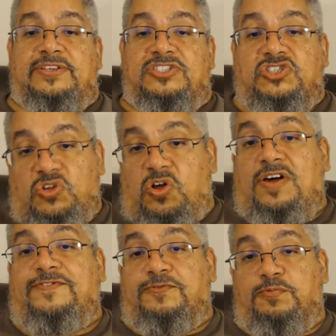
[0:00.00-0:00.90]

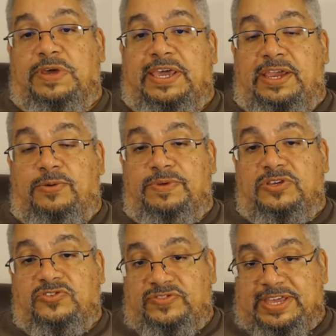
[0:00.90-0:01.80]
software,
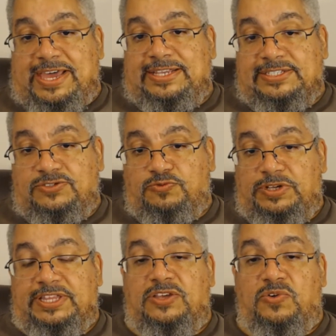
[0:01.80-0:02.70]
because that is
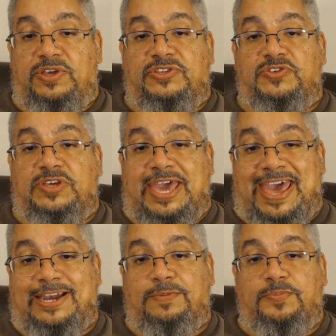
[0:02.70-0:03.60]
really going to
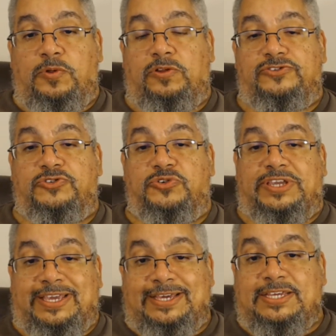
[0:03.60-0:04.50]
catapult
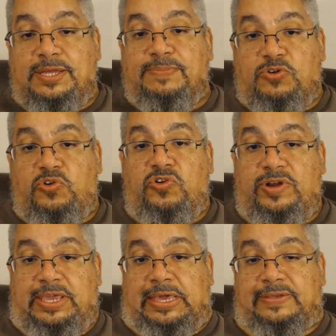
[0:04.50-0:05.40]
your income
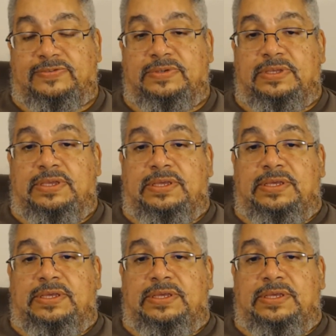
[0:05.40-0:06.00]
earnings.